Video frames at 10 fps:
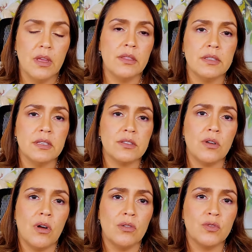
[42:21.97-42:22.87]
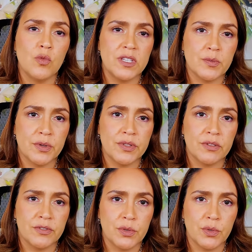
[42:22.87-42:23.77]
This is called Whispers
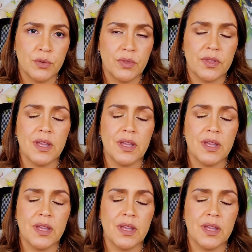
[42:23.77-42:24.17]
of Truth.